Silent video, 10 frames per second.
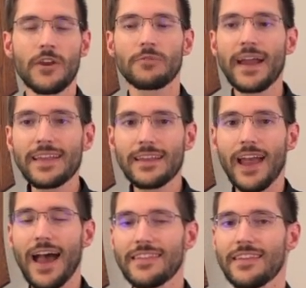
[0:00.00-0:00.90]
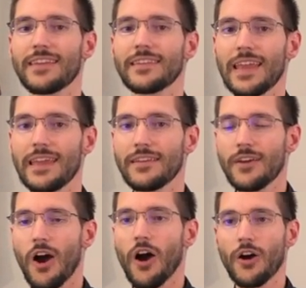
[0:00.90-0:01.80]
Recognizing in
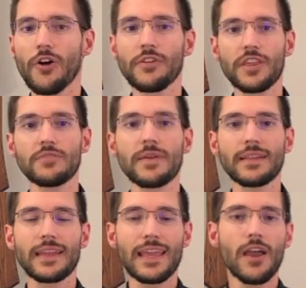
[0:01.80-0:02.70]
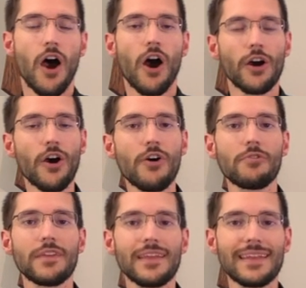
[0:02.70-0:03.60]
our own humility, our
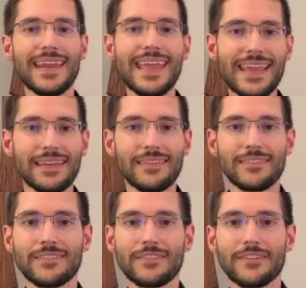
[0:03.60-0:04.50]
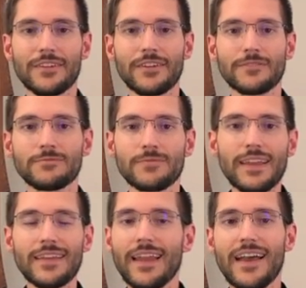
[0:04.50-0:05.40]
own need,
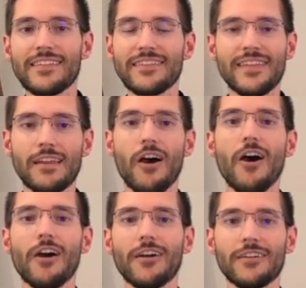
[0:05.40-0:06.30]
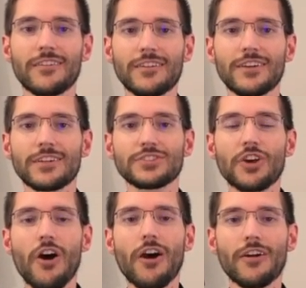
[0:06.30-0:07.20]
recognizing that our
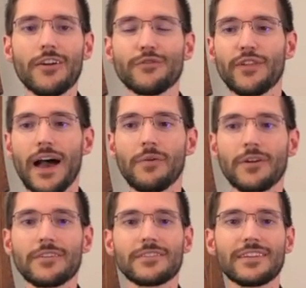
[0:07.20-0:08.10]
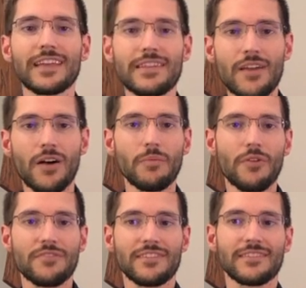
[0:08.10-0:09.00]
jar of flour is
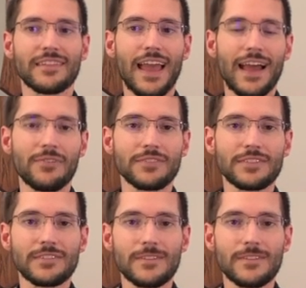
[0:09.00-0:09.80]
almost out.